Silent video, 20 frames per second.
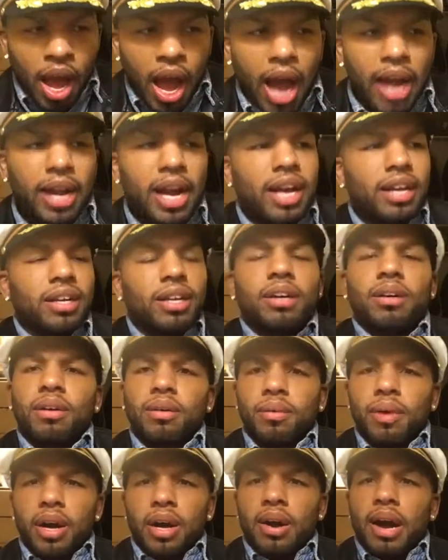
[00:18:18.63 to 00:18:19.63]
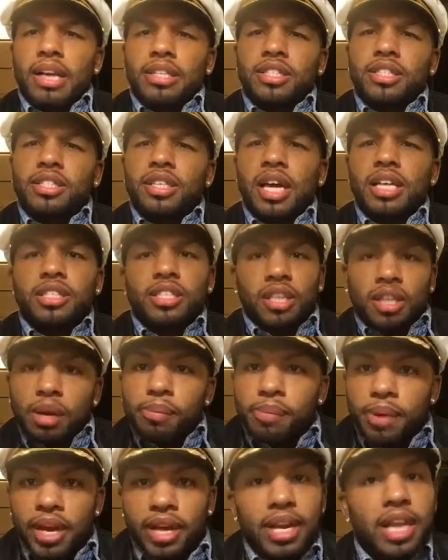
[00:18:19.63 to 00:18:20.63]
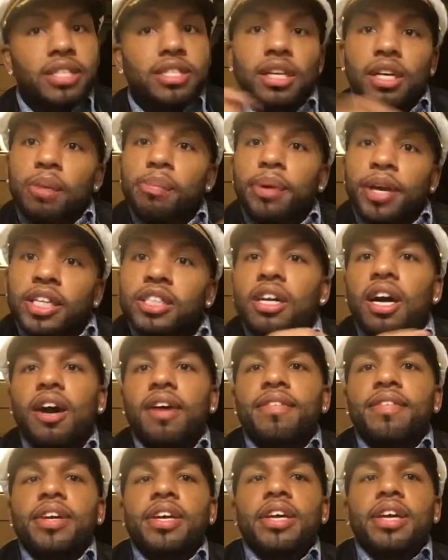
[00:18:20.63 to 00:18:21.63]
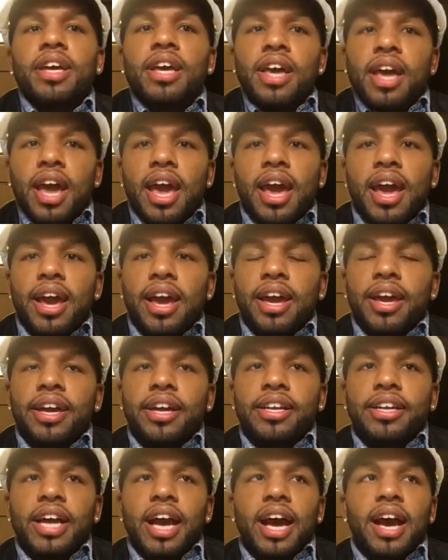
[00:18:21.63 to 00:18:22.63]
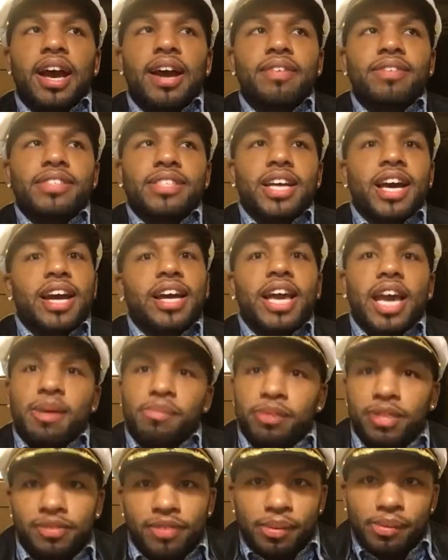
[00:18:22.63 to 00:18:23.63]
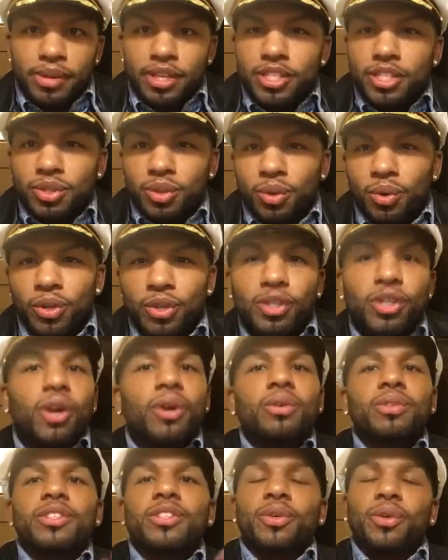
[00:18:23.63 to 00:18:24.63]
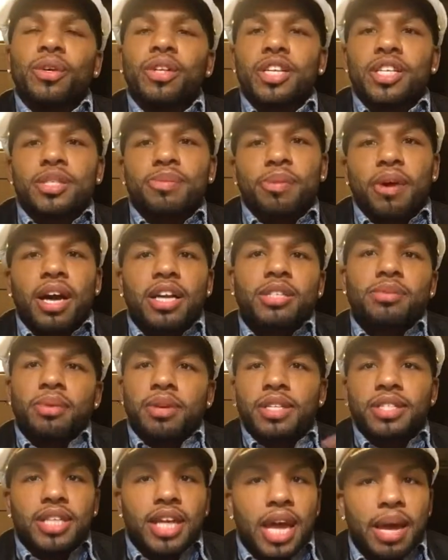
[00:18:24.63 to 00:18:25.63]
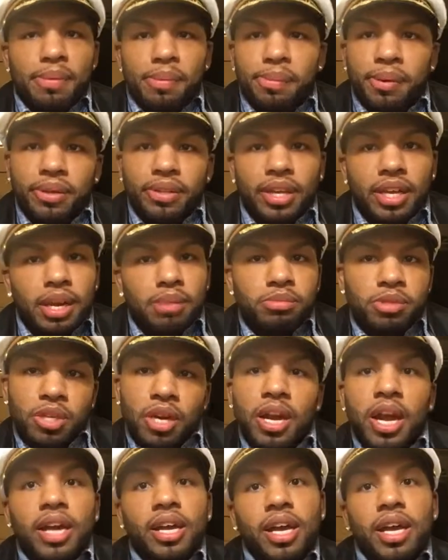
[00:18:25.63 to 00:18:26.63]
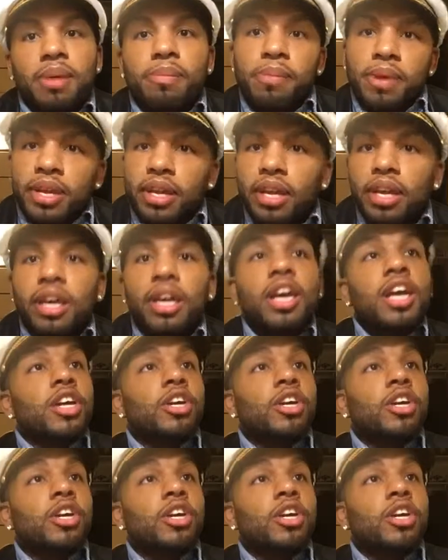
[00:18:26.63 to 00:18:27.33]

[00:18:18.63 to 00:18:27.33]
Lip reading: I got it. Well, I took a bed, and I took a picture of it, and I was like, I can't believe I'm in the store, doing this, but I just want to say happy birthday, and I'm sorry I can't make it.